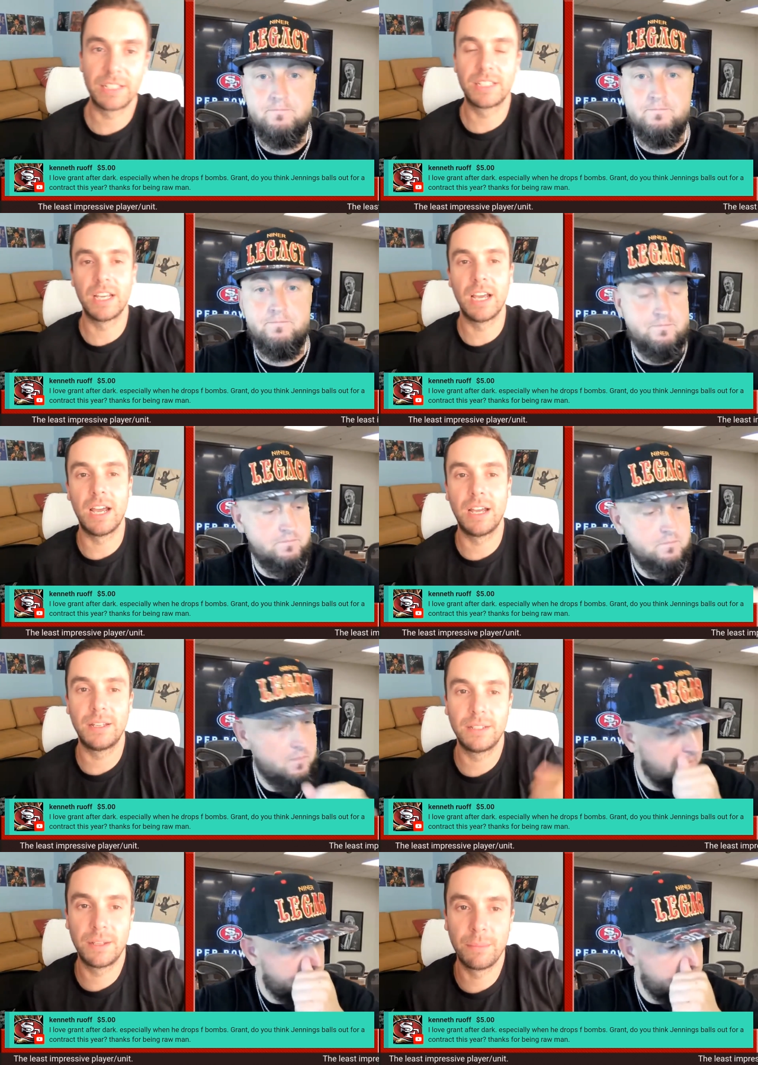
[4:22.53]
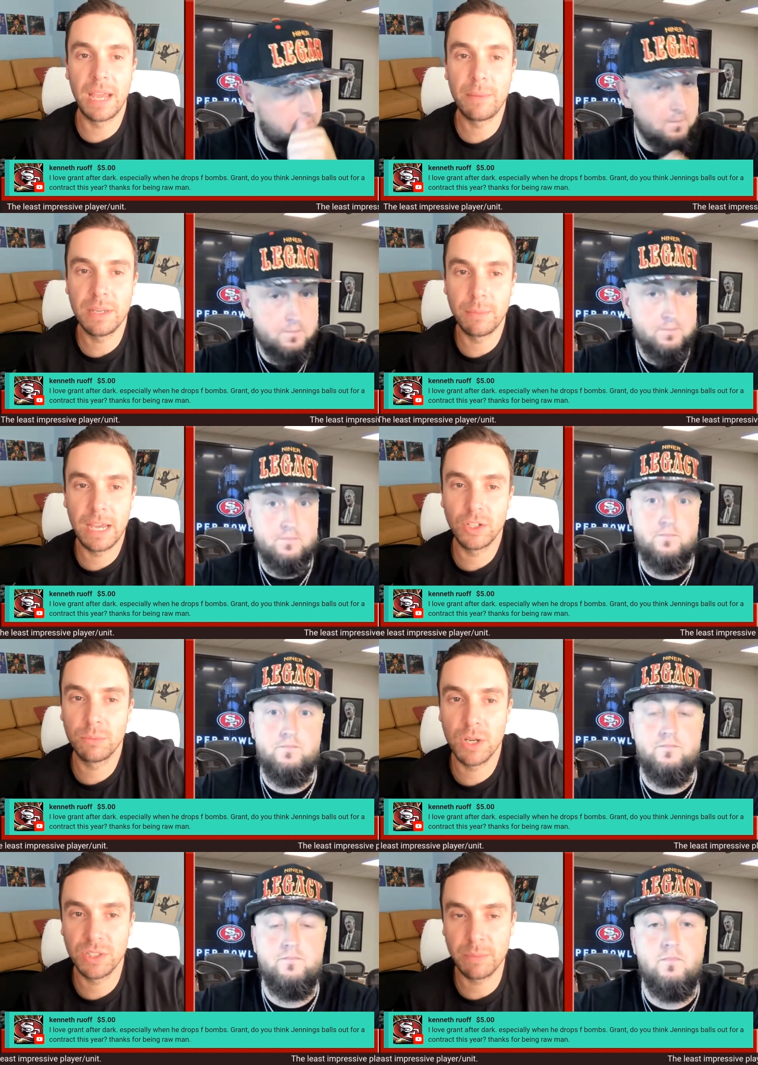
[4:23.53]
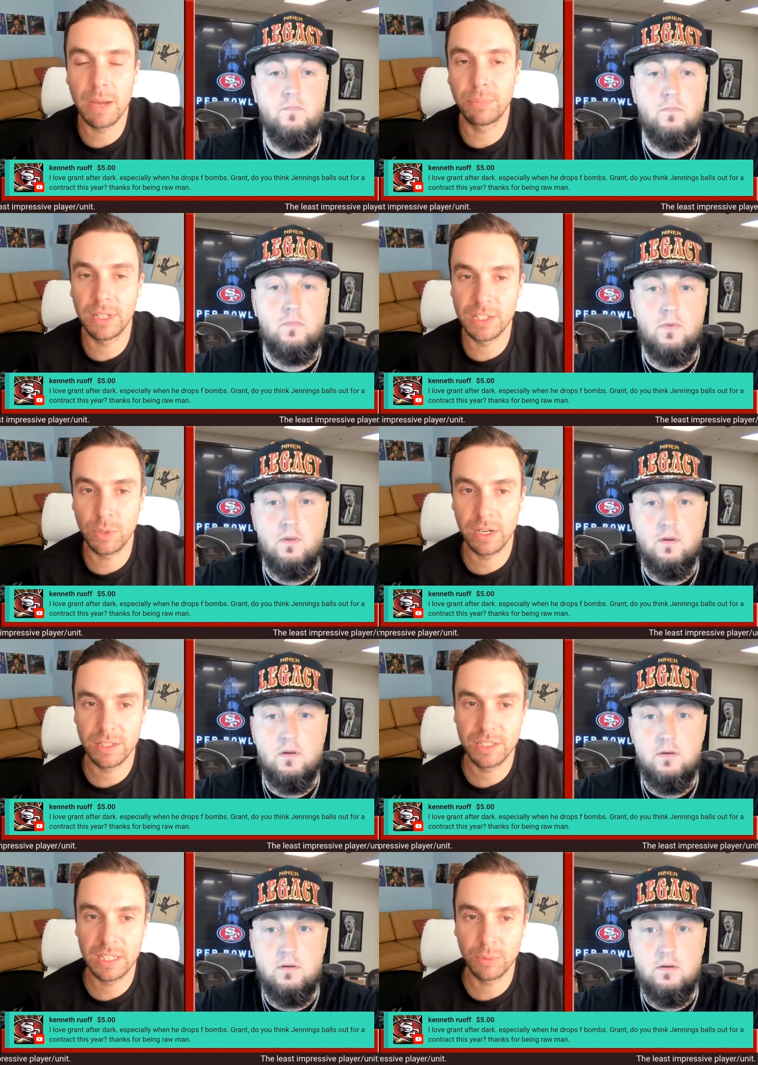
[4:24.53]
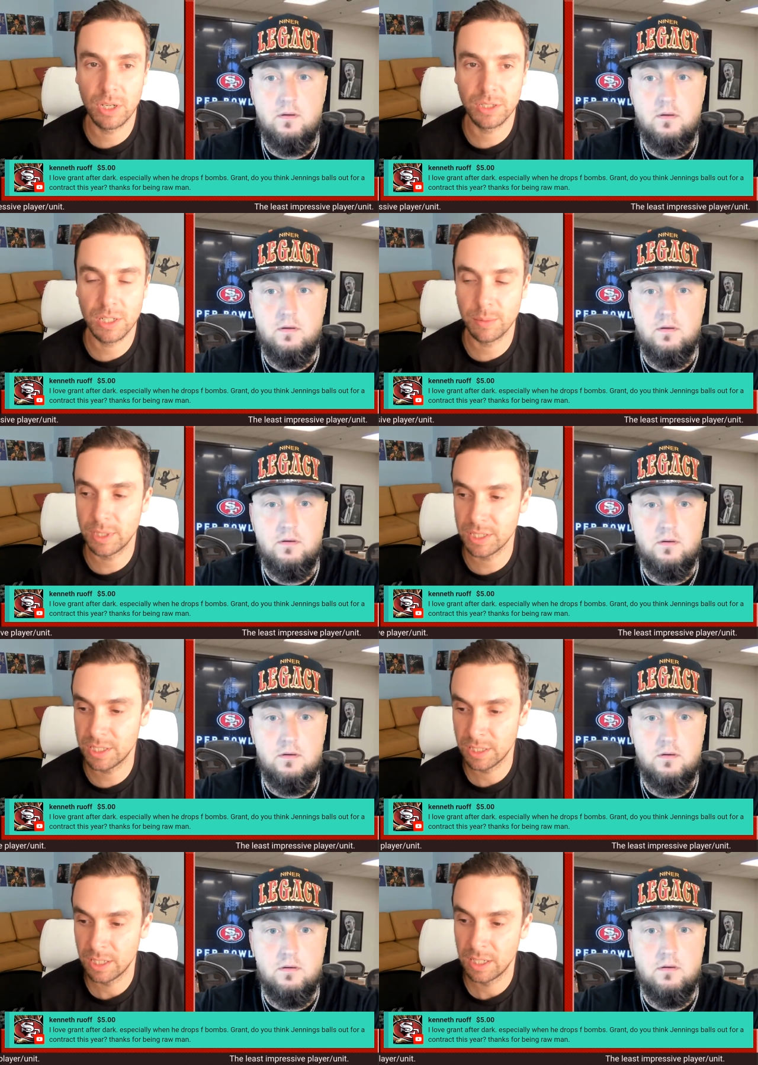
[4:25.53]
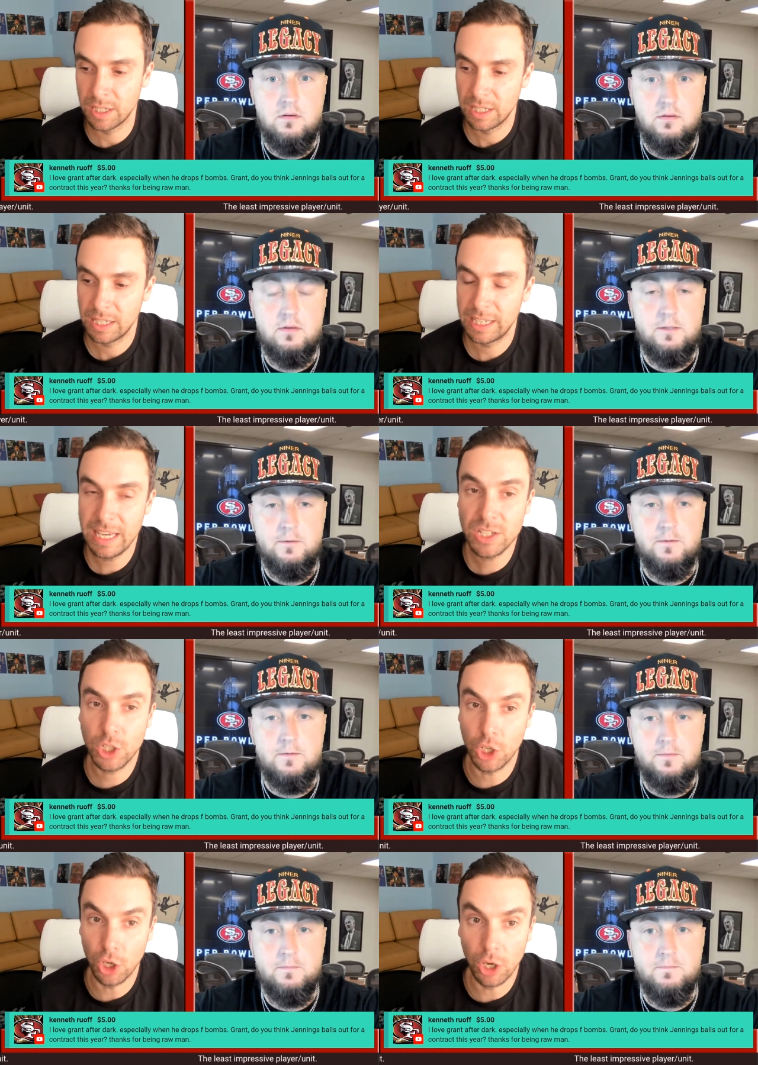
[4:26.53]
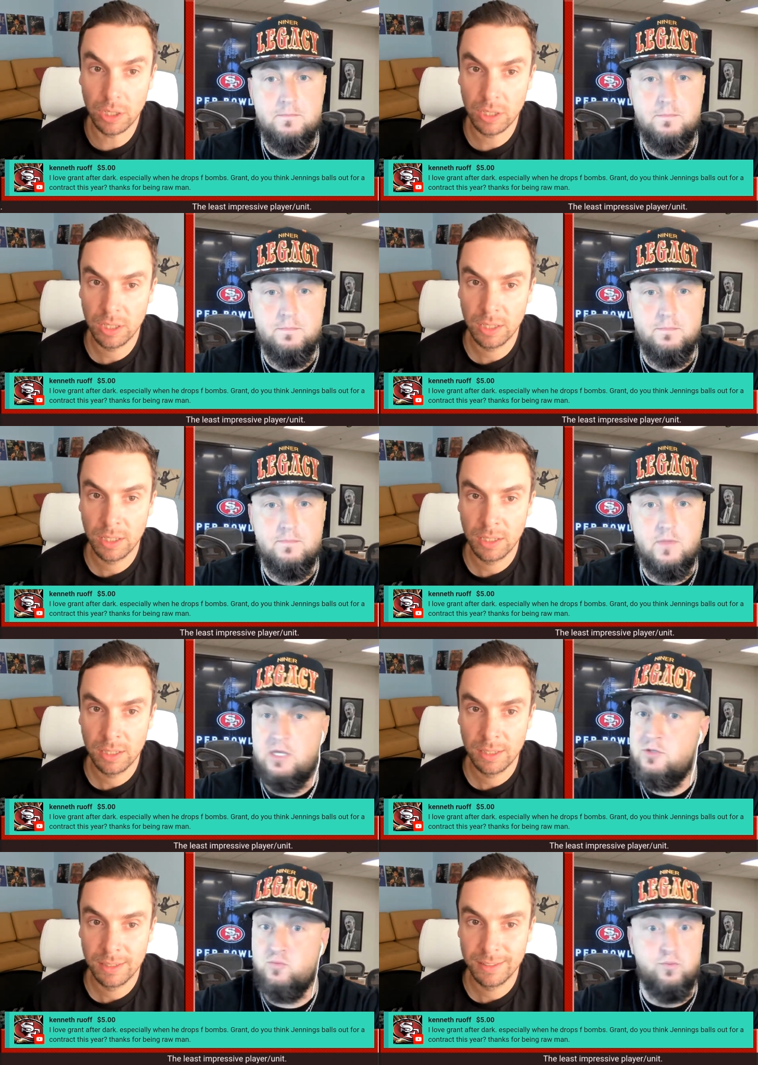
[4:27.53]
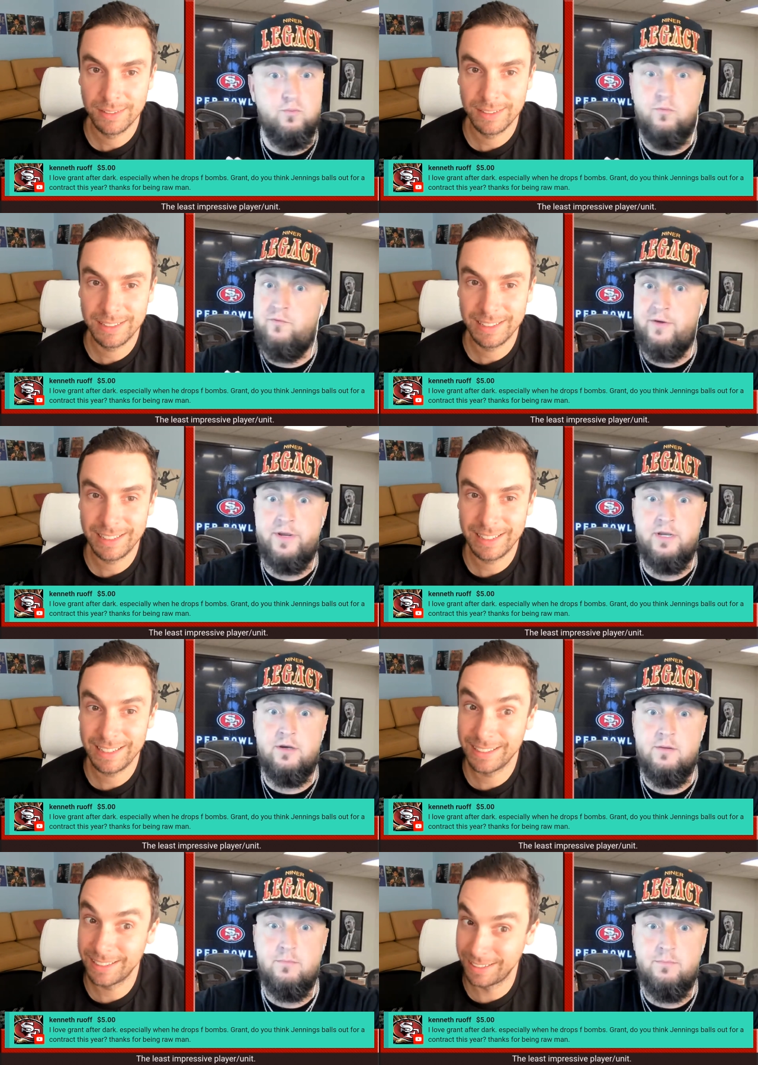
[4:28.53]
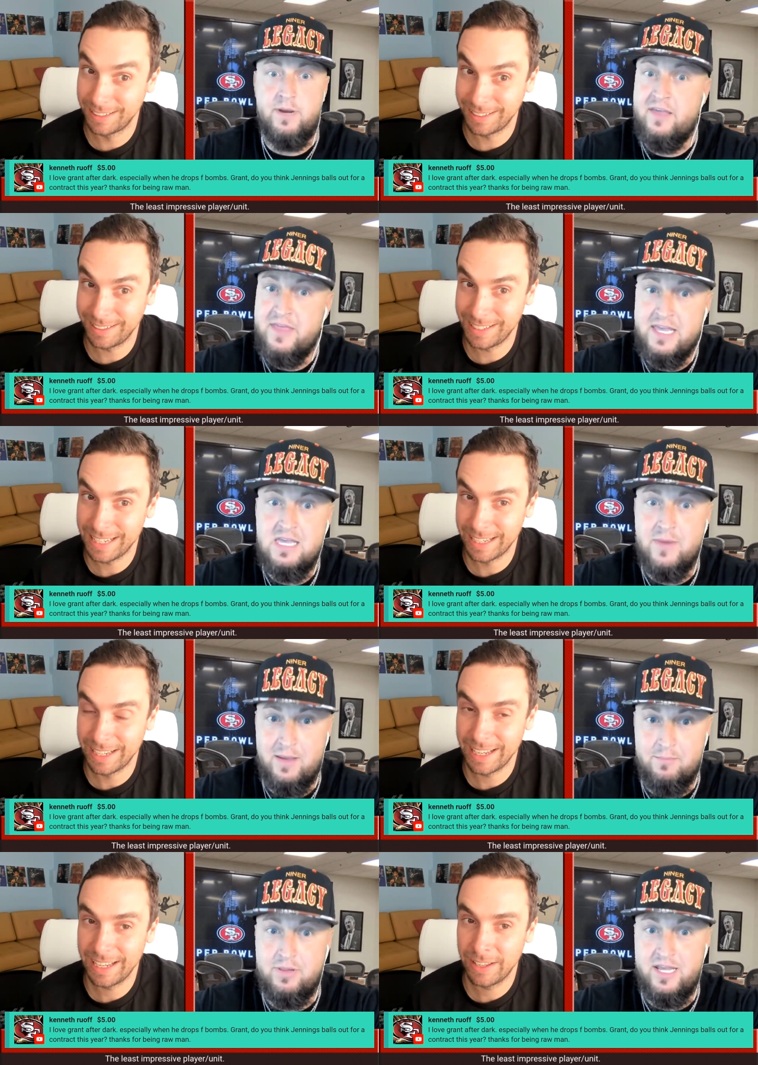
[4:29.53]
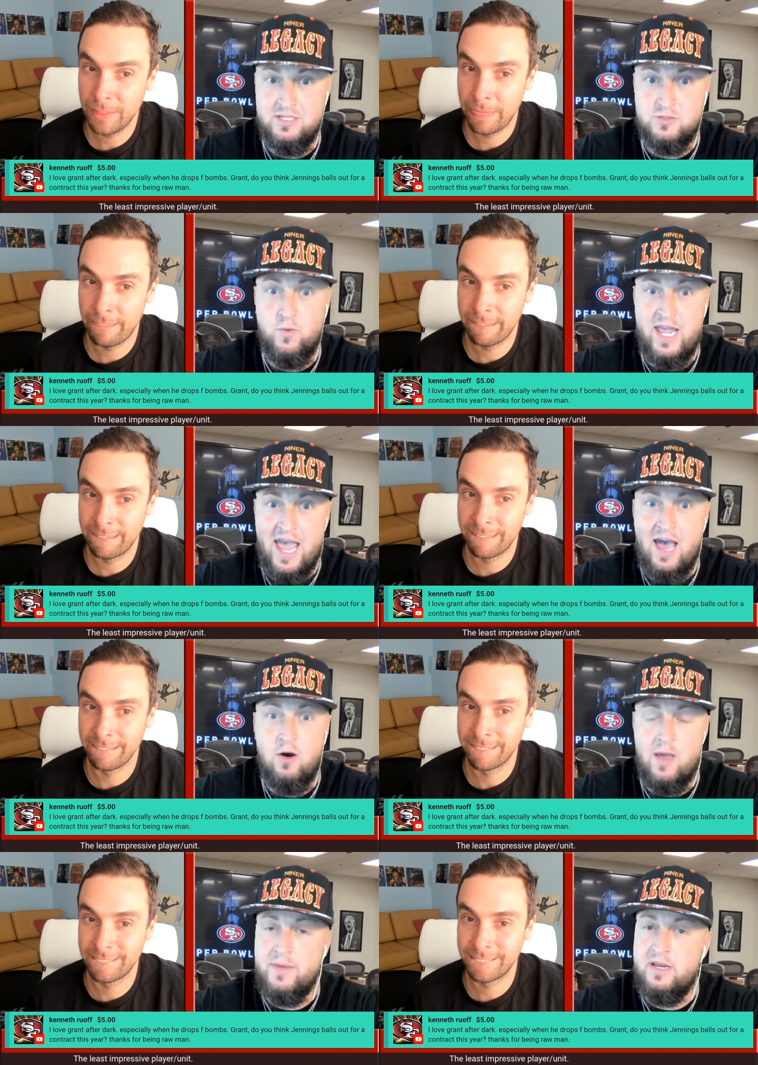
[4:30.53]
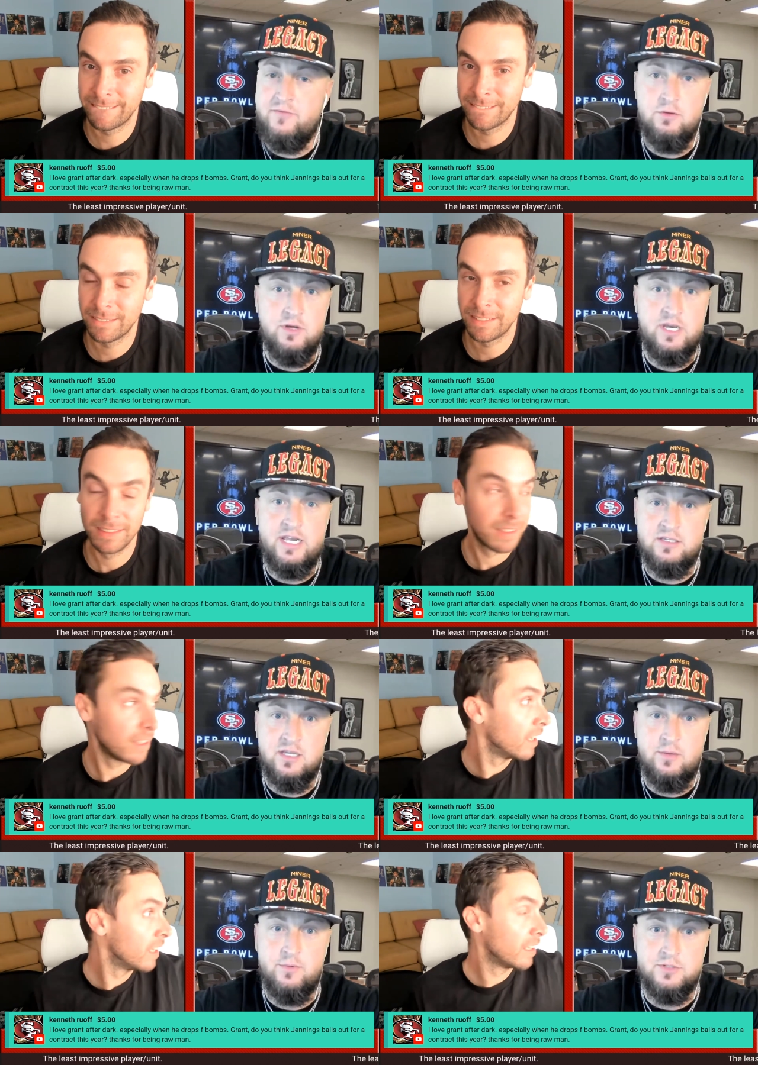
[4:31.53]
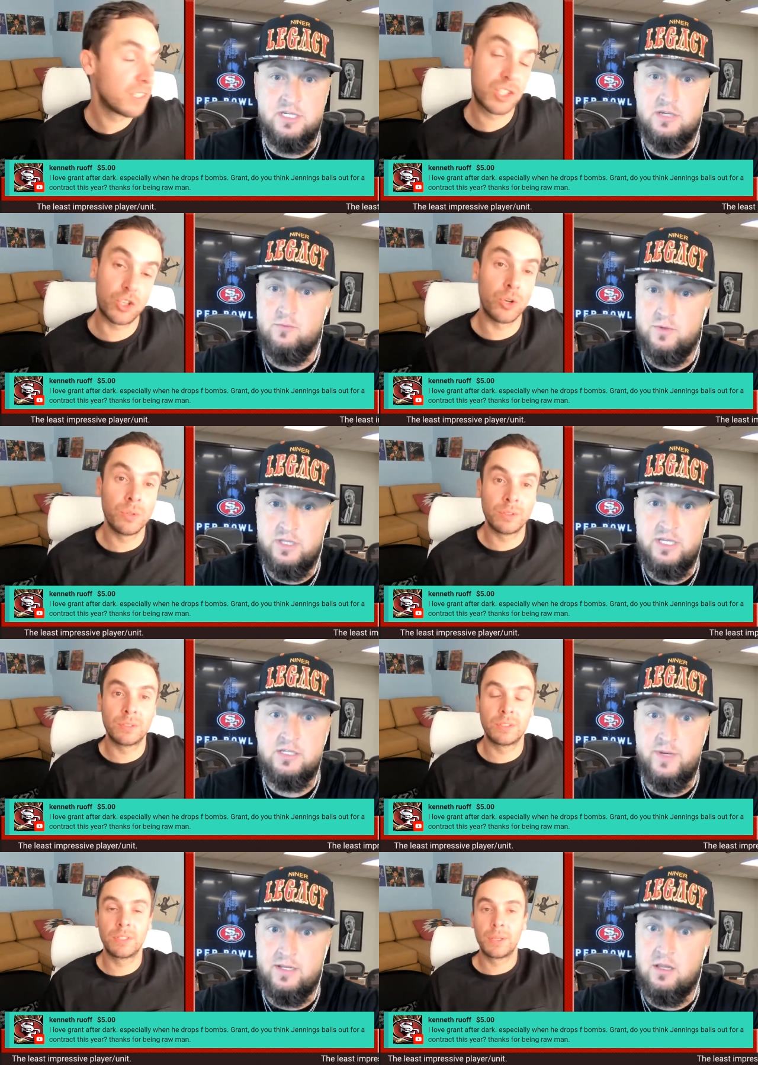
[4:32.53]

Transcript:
Speaker 1: that uh, maybe Emmanuel Moseley might play his way into this team long term because he's good.
Speaker 2: He's very good, but I think he might play his way out. I mean, if you look at his numbers, he True. really has